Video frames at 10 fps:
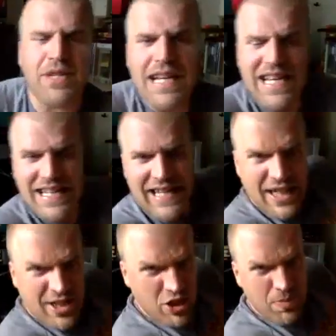He's got
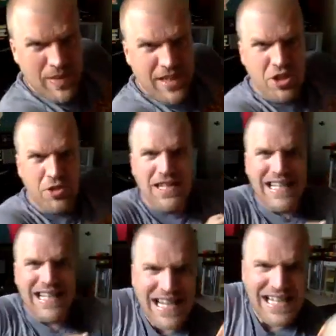a Superman shirt on.
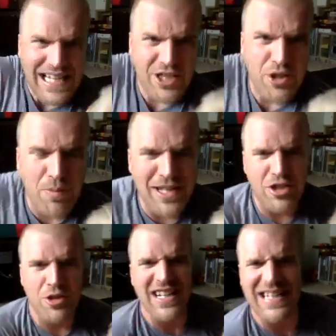I got a Superman
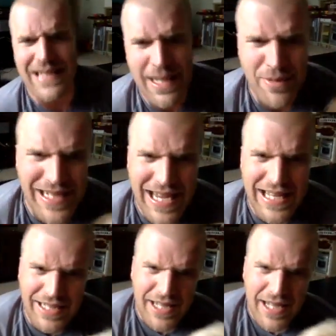shirt on. His name's
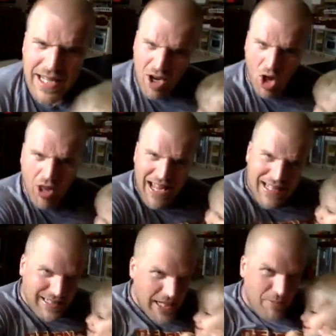Kent. It all
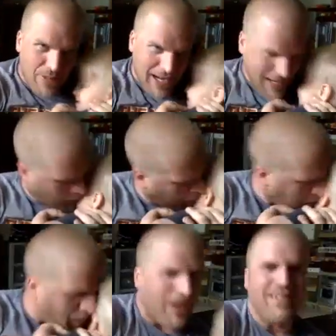adds up, right?
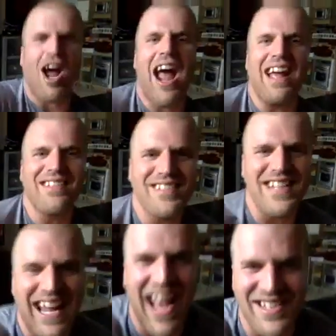All right. See
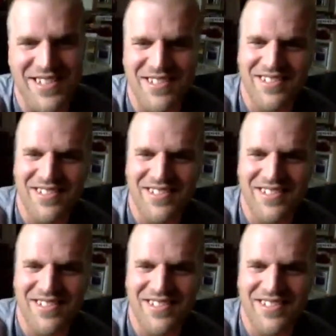you guys.